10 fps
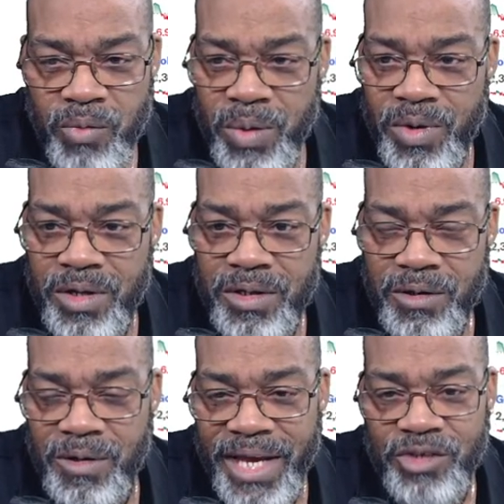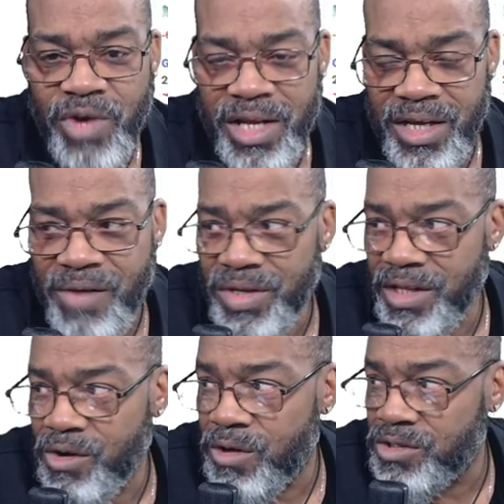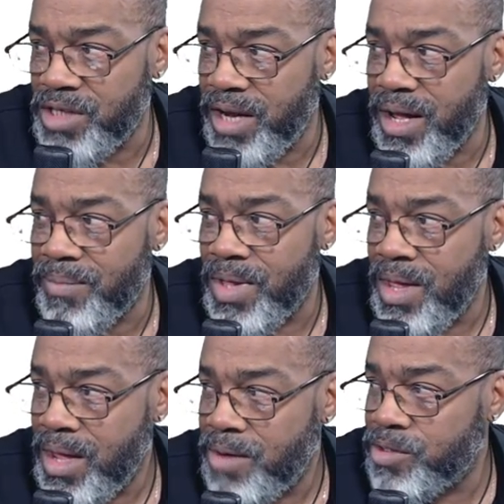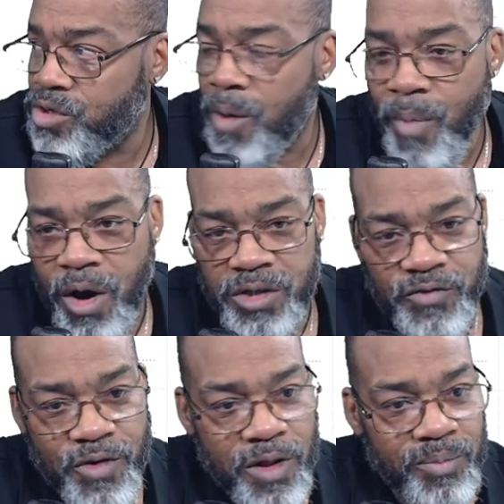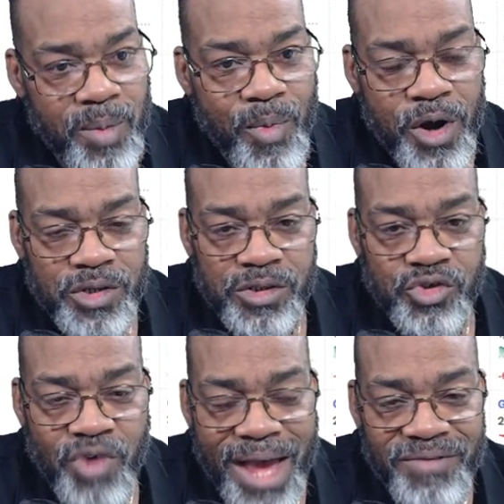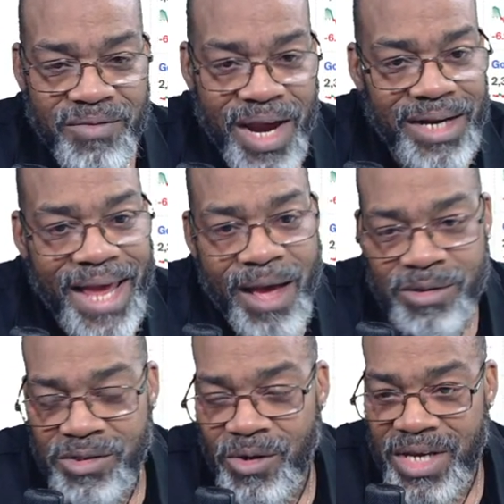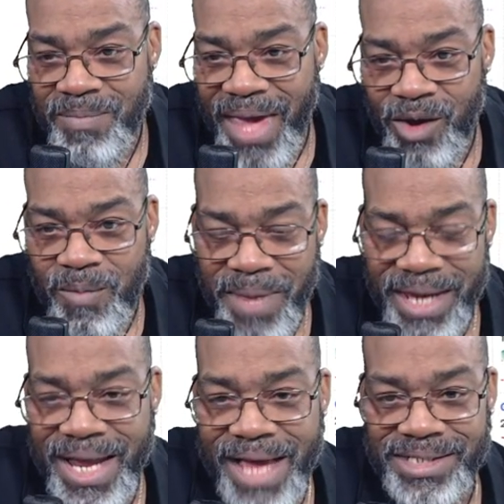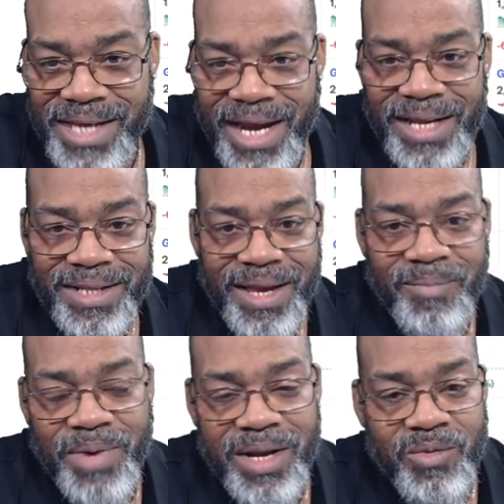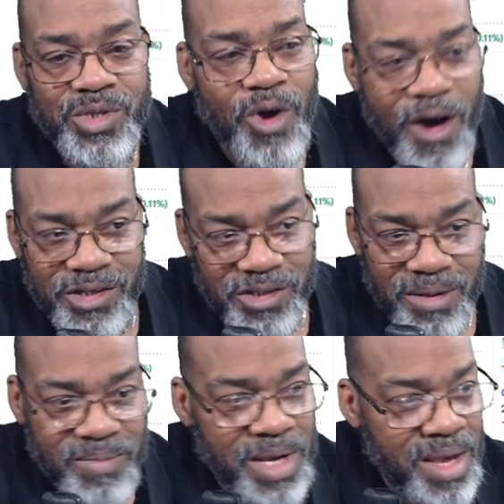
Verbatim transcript: We were a little late trying to get everything all set up it was all Mark's fault. But Mark's driving right now, so he may or may not say anything. But it was awesome